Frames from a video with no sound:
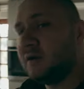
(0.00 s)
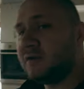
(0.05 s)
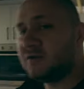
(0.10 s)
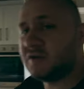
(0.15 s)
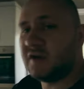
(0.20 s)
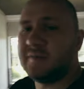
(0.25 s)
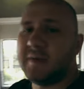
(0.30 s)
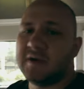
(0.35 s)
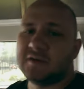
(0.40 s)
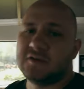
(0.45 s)

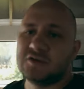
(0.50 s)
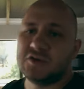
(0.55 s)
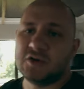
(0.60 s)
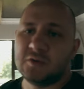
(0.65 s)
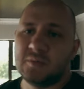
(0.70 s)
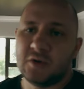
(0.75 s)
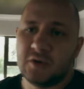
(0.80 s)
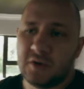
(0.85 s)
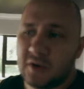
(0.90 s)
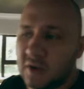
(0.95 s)
drive back to
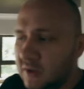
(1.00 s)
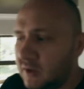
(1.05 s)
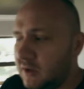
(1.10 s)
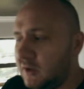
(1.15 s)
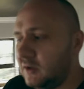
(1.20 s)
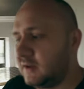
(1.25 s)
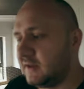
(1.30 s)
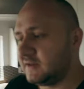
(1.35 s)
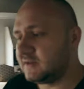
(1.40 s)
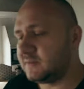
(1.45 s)
Joburg,
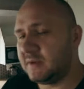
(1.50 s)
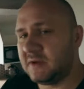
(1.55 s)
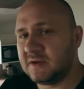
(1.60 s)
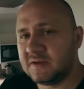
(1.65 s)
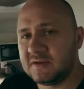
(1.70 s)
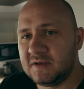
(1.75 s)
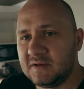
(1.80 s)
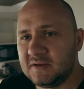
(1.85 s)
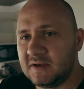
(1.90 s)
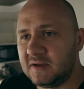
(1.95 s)
get some
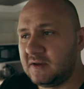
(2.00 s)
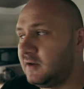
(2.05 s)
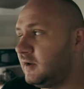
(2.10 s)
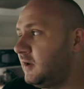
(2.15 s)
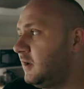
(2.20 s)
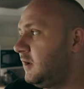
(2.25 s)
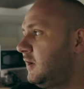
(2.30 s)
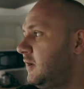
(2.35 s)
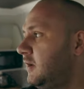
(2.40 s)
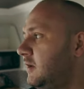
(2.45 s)
editing done,
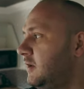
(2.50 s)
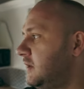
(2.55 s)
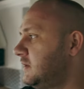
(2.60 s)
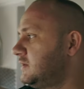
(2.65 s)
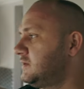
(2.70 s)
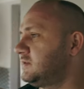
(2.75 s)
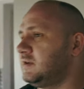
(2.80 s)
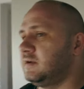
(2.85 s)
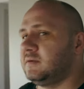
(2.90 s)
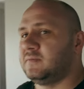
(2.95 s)

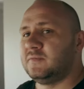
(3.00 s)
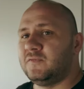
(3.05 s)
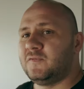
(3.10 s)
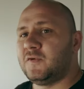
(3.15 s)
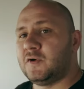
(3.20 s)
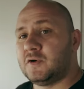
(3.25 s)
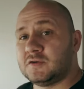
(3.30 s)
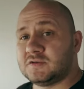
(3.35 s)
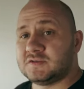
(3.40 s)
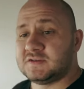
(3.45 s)
get some
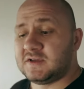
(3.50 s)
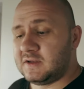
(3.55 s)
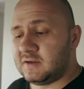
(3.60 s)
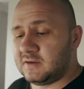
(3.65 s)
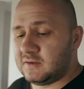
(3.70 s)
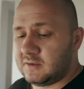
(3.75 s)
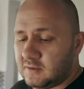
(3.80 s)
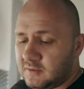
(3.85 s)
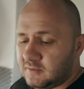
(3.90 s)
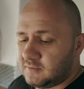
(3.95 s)
photos
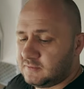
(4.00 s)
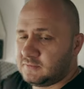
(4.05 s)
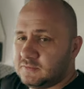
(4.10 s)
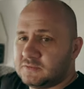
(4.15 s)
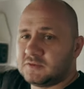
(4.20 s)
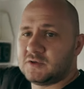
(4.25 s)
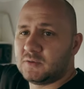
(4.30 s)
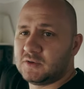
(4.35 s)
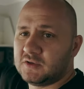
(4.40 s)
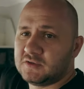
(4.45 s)
done,
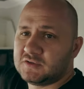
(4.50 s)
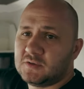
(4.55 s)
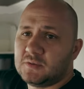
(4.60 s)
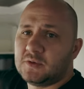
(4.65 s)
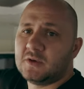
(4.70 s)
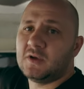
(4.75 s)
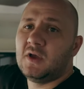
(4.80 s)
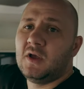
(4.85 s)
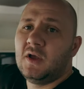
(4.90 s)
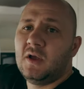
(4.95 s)
so on and so
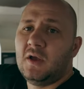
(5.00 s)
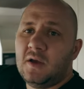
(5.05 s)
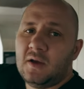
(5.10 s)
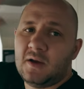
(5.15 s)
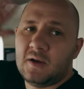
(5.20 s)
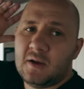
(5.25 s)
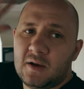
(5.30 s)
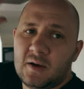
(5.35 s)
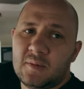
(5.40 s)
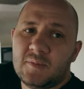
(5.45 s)
on.
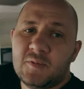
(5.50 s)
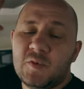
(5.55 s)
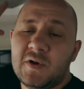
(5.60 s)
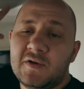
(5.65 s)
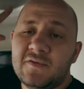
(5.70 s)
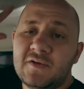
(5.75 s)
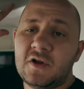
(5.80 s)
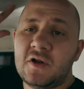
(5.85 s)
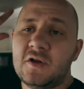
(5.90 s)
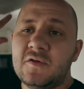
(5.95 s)
Um, we
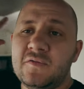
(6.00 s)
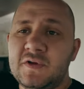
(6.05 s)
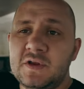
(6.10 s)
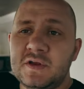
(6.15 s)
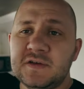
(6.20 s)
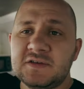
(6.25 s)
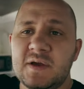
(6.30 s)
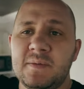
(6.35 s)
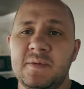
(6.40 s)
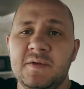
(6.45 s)
have a lot of
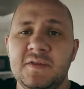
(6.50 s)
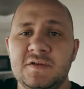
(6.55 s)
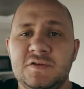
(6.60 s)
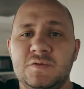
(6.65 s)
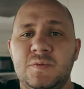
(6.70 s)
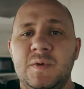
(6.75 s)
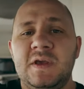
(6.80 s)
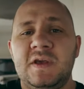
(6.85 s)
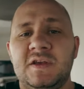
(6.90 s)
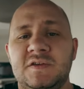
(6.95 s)
videos coming
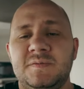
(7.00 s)
this week,